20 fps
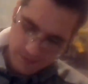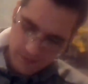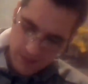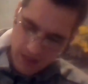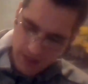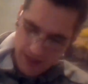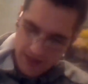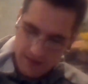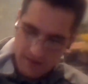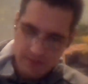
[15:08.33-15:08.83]

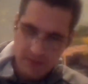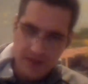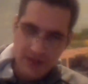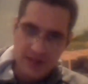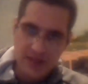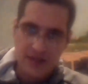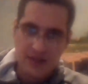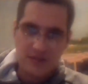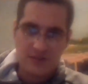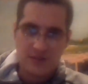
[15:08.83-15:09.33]
All right, and
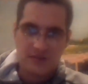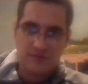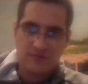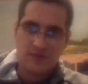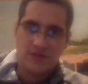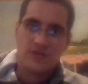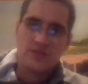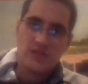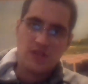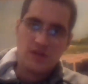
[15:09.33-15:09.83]
that is the
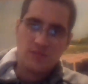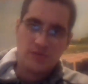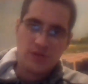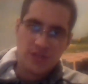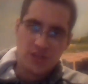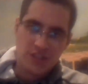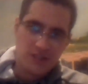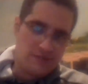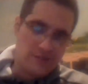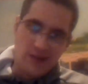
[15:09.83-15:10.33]
first
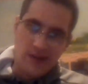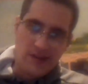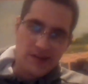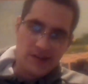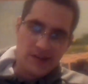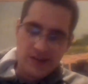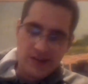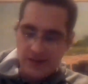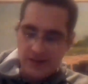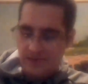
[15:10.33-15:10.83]
celebration of
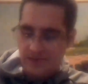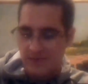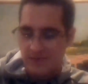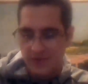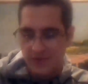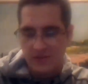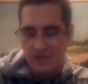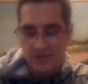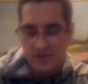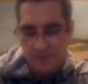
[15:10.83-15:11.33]
Hanukkah
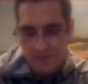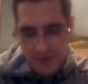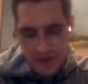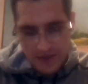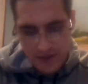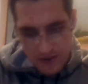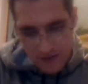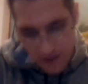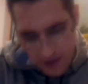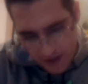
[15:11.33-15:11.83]
that's
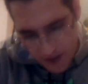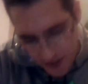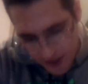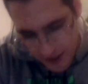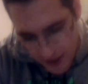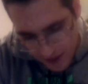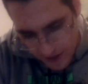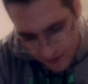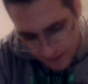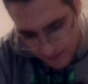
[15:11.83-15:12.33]
been
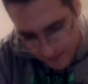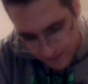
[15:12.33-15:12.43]
continued.